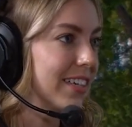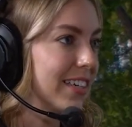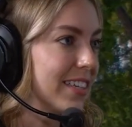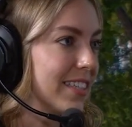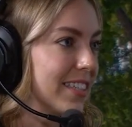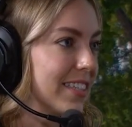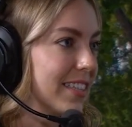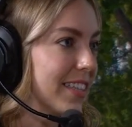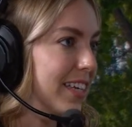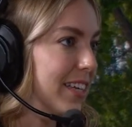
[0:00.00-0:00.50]
and
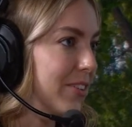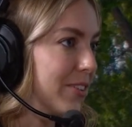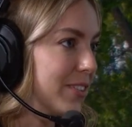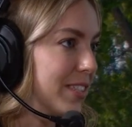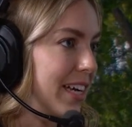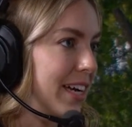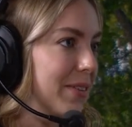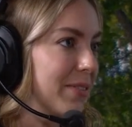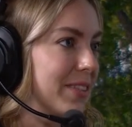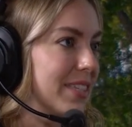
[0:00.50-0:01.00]
it's in theaters
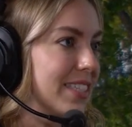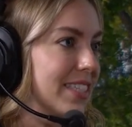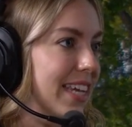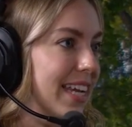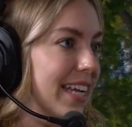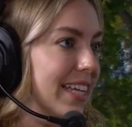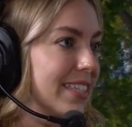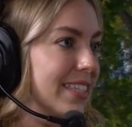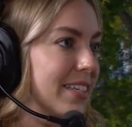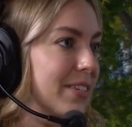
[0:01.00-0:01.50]
now in the
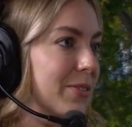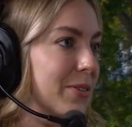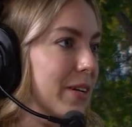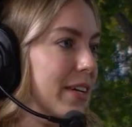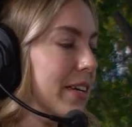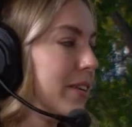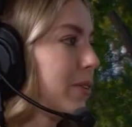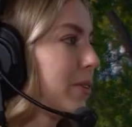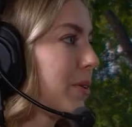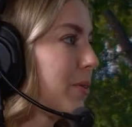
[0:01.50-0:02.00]
States,
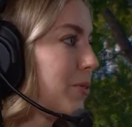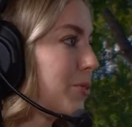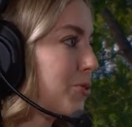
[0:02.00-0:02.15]
and it'll go